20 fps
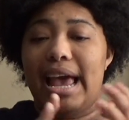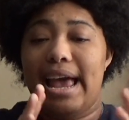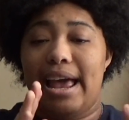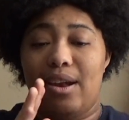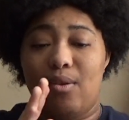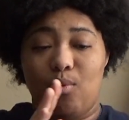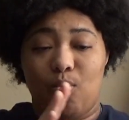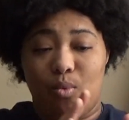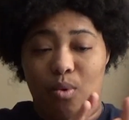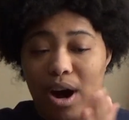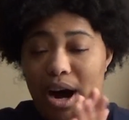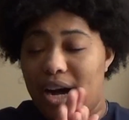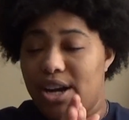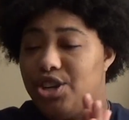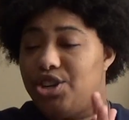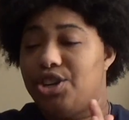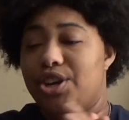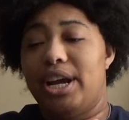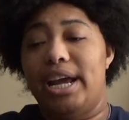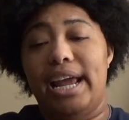And
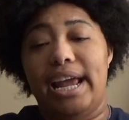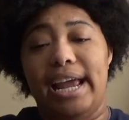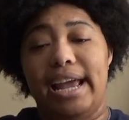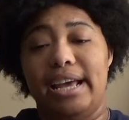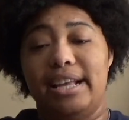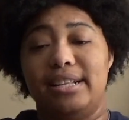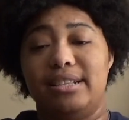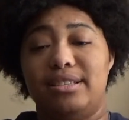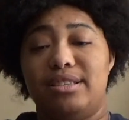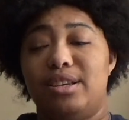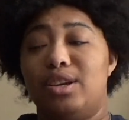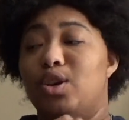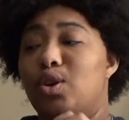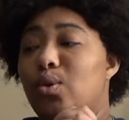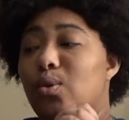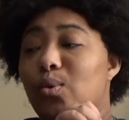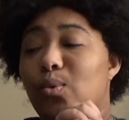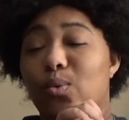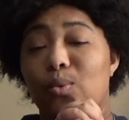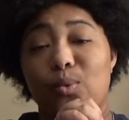wash your hands
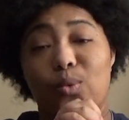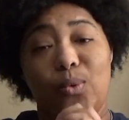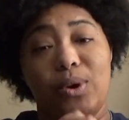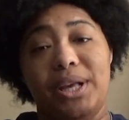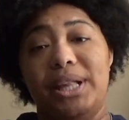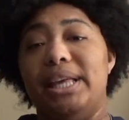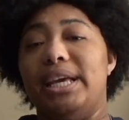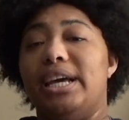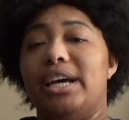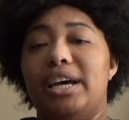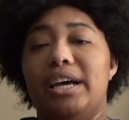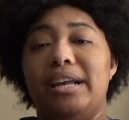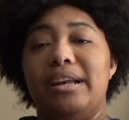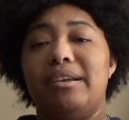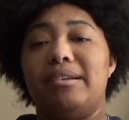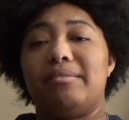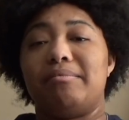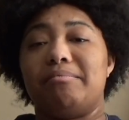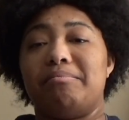really good.